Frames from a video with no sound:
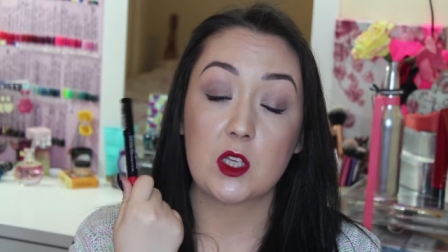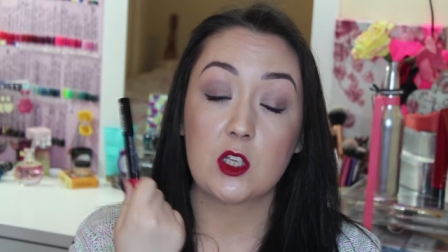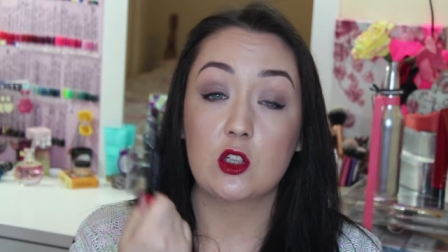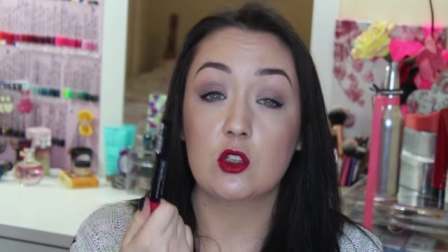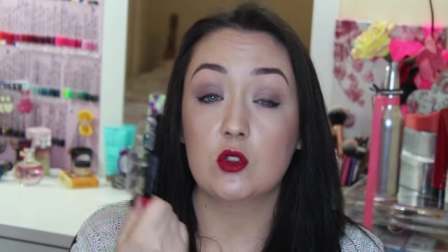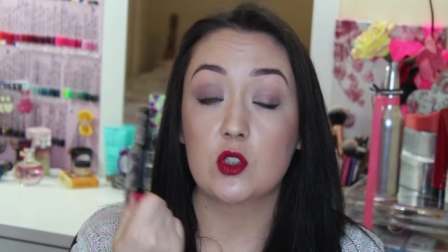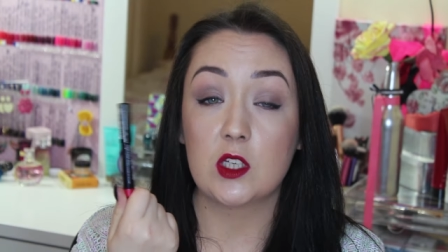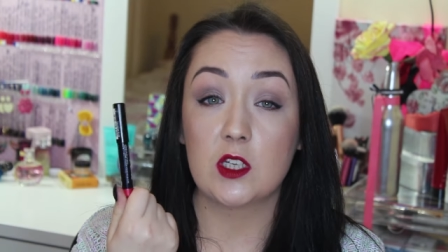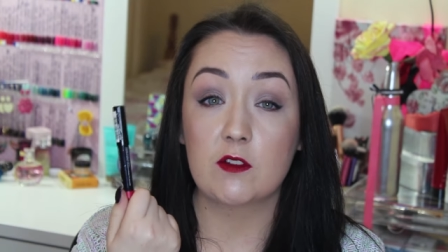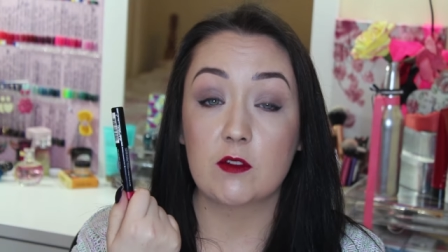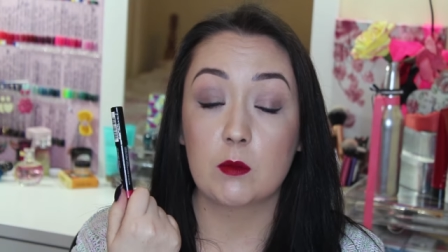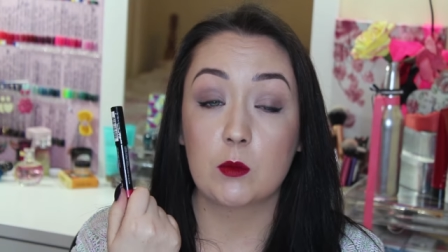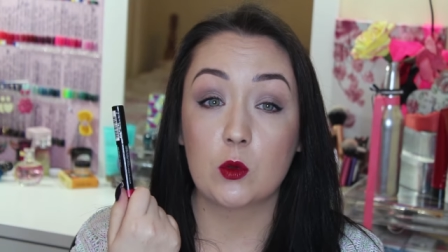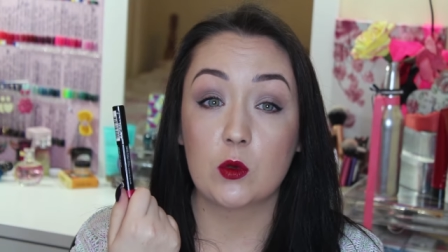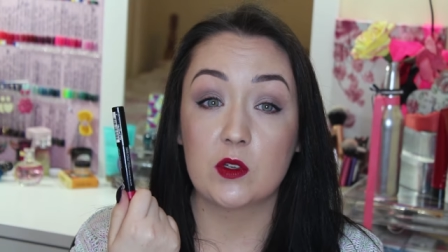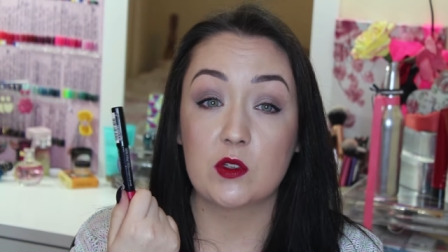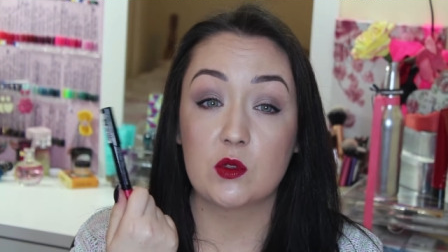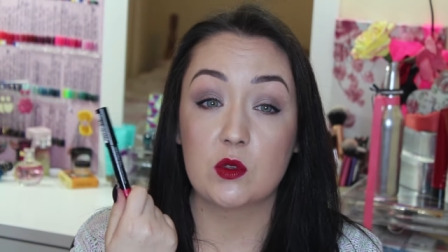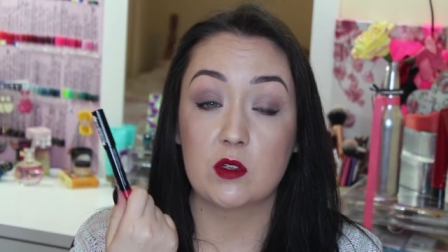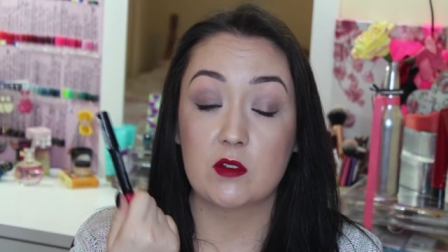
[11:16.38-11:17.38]
usually if I'm
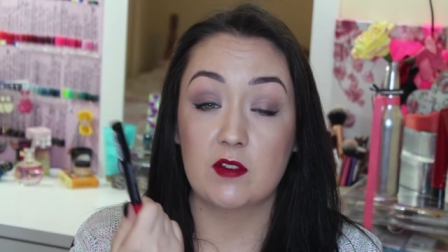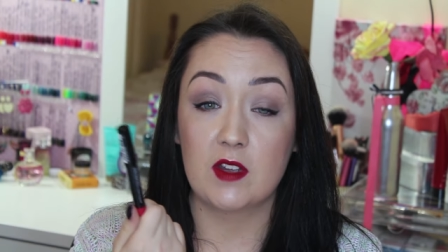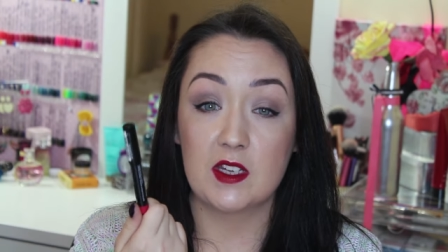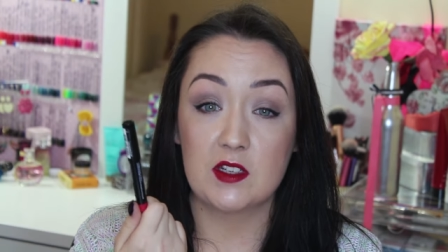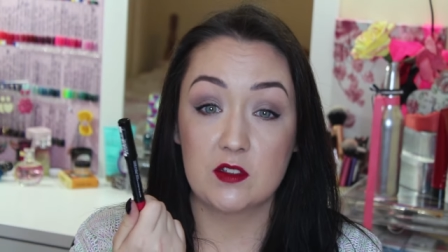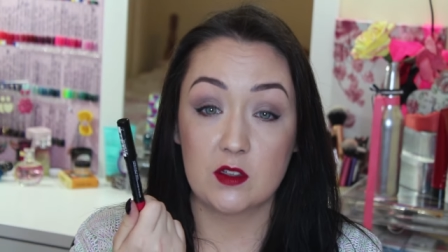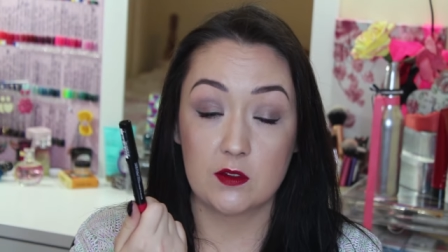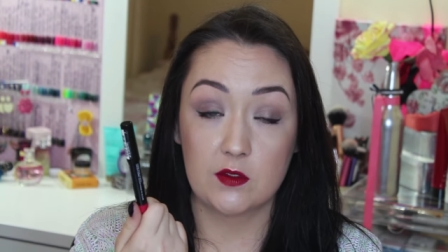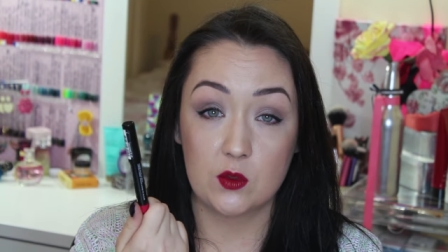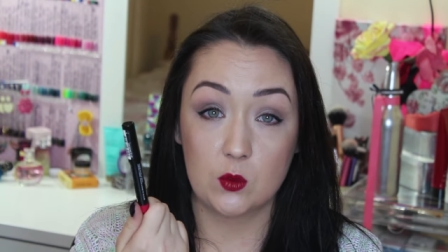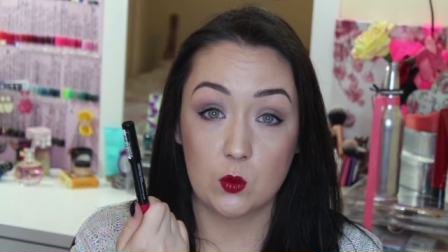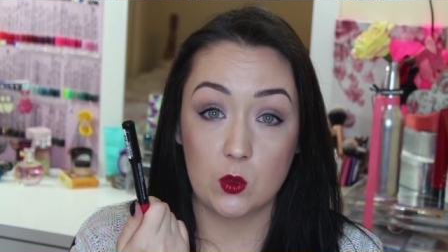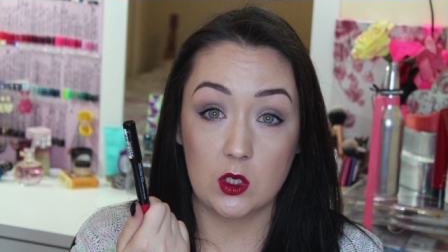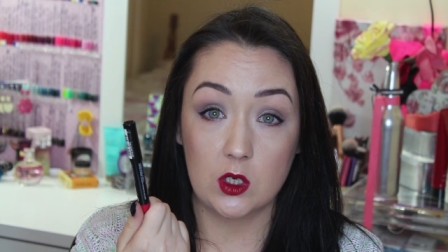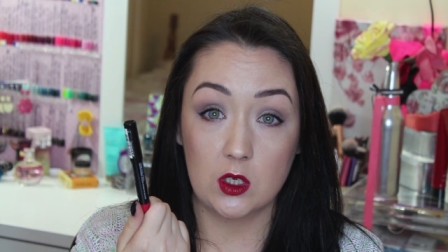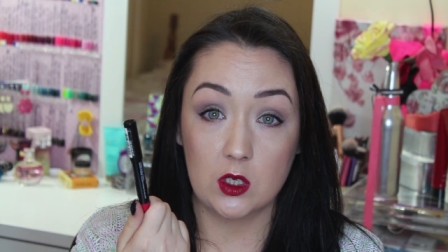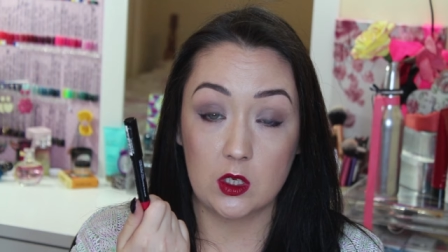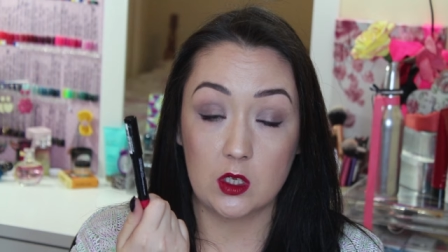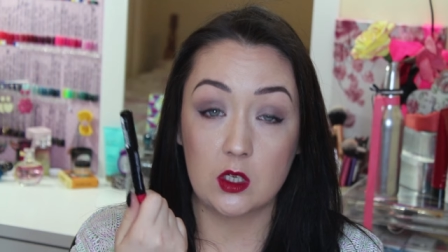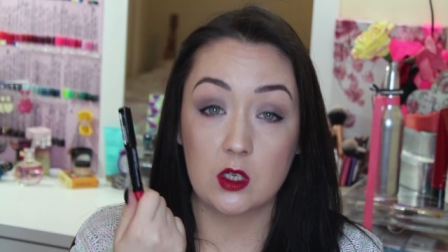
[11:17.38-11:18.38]
going to an event after
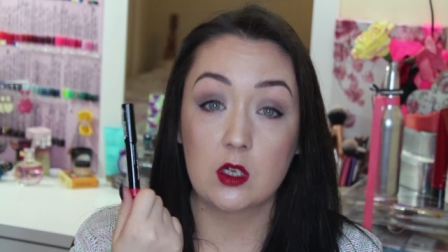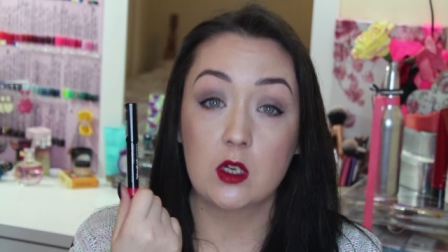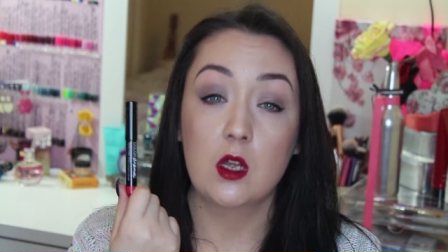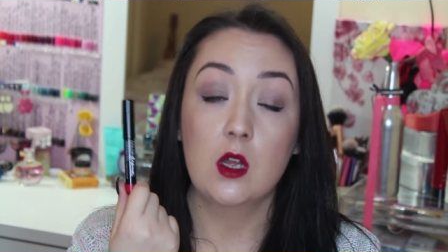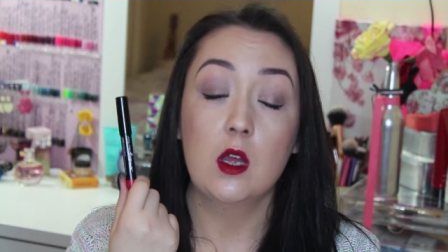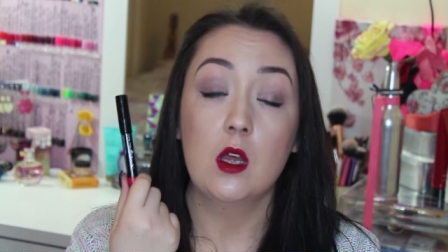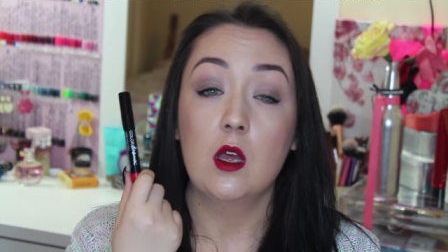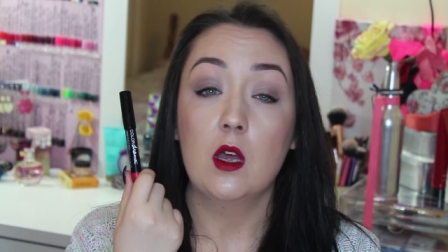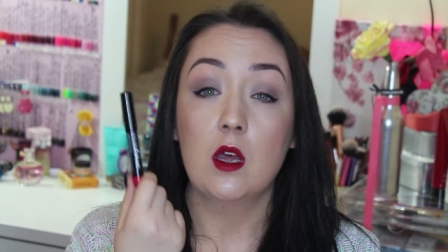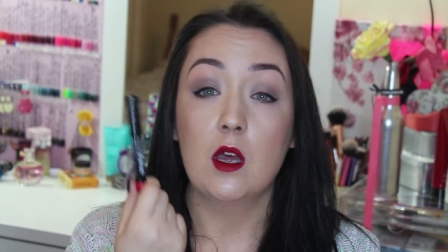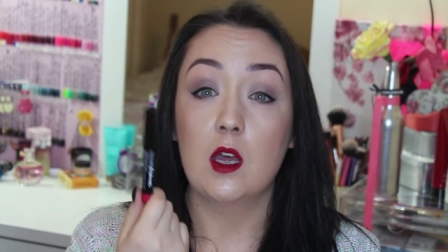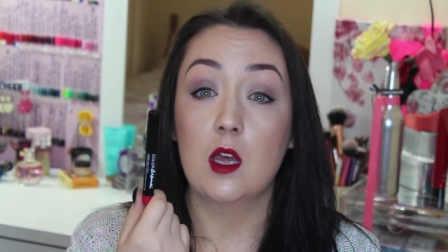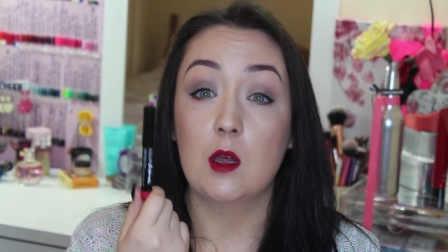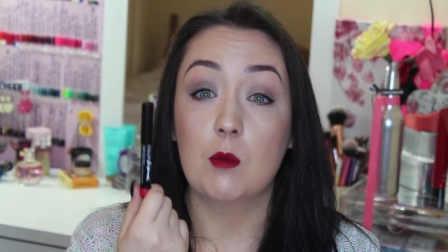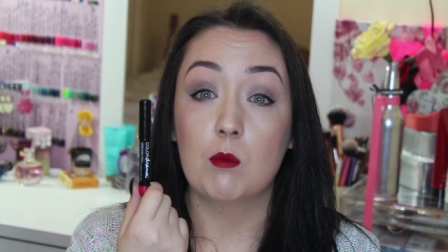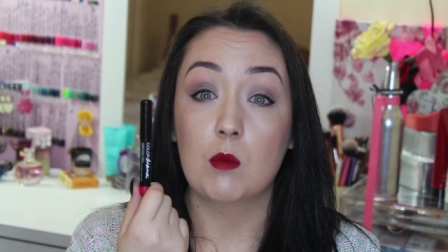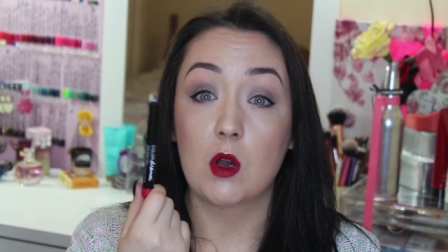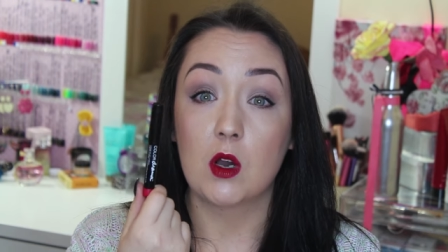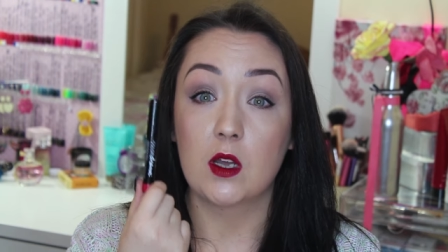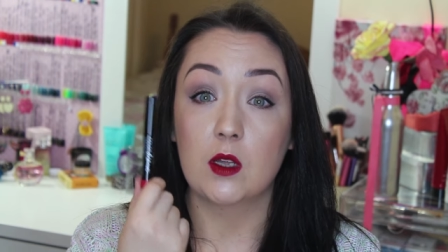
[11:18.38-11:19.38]
work,
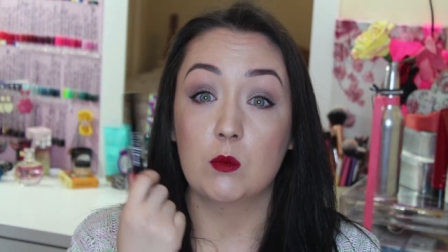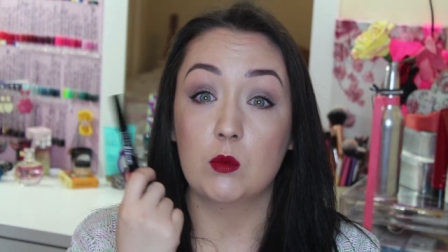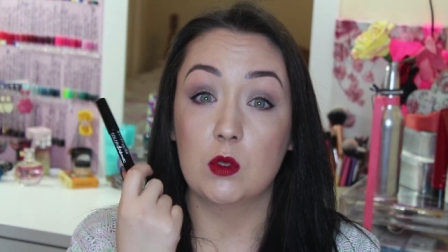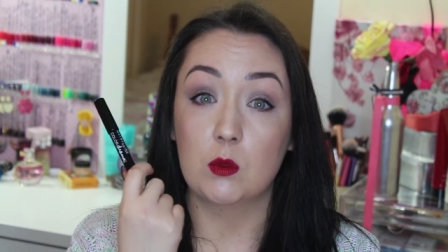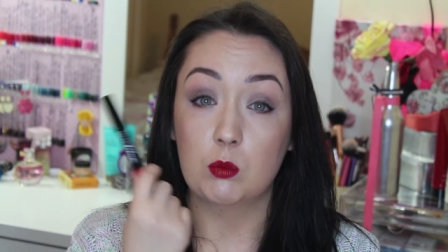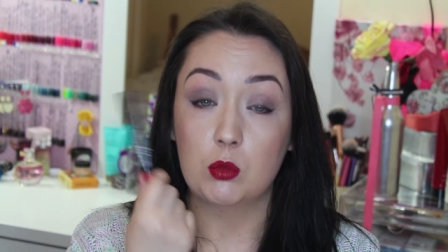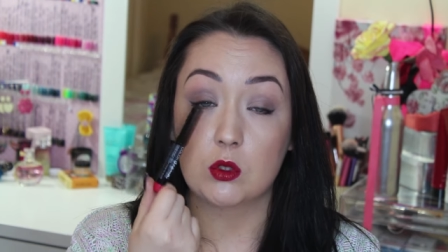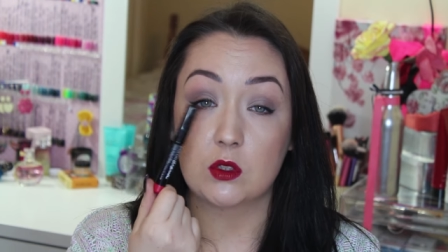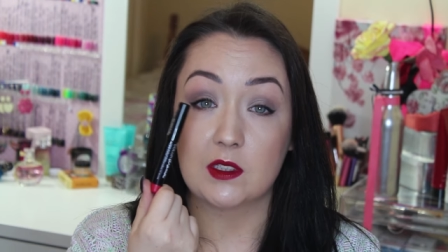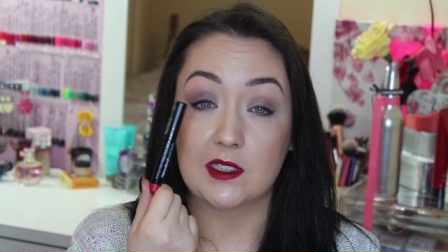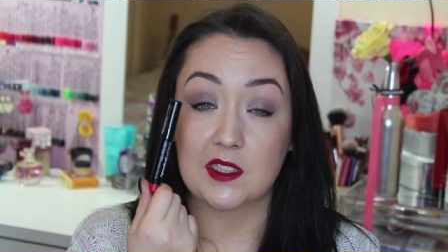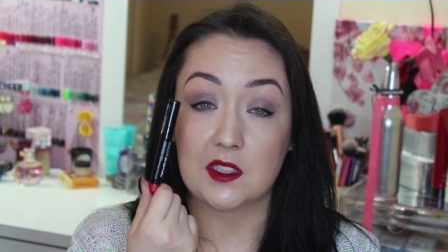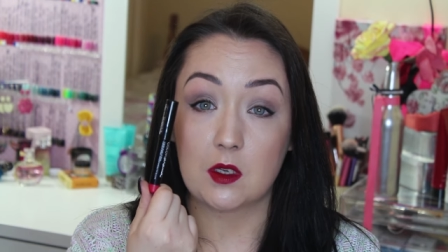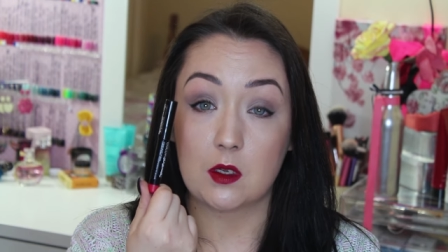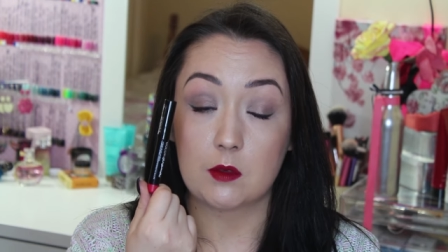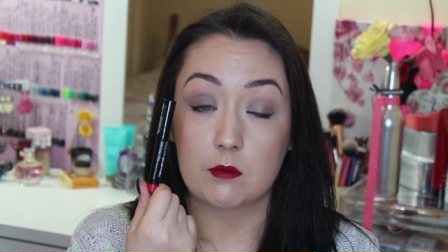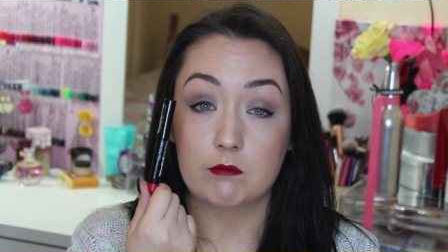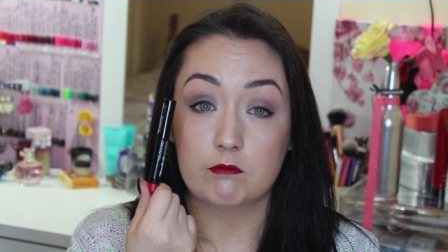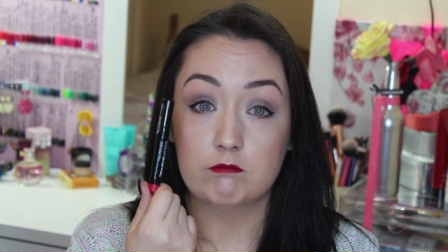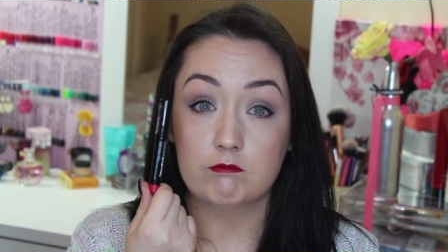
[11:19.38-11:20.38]
um, I will put this
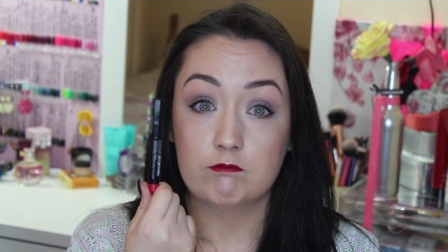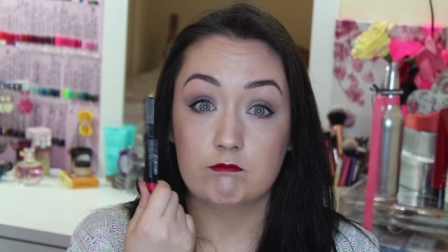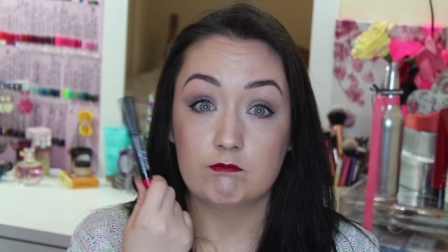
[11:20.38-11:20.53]
on.